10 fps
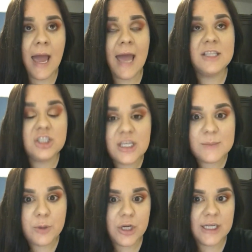had
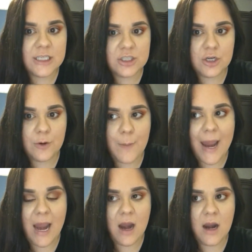just put conditioner
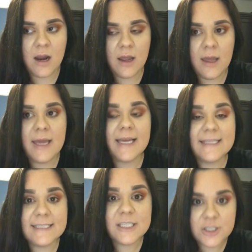
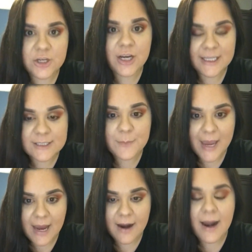into
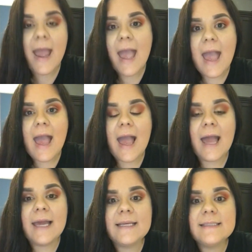my hair,
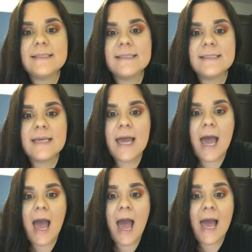and
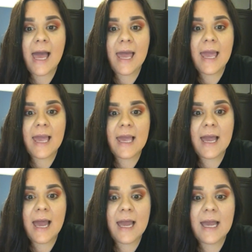I
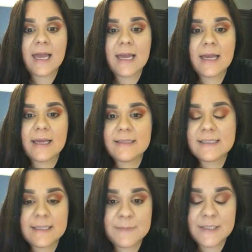
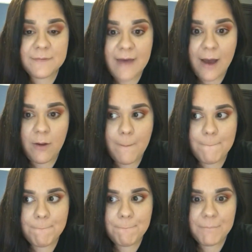slipped and fell
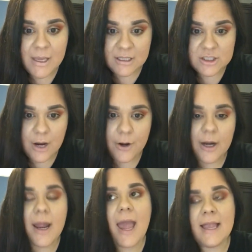in the
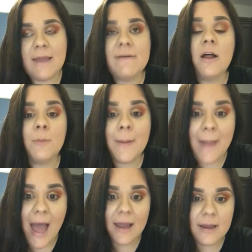shower, and I fell on my
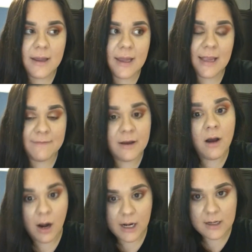back, and I
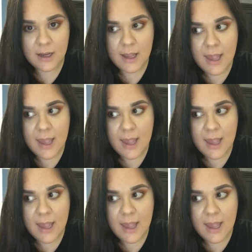fell hard.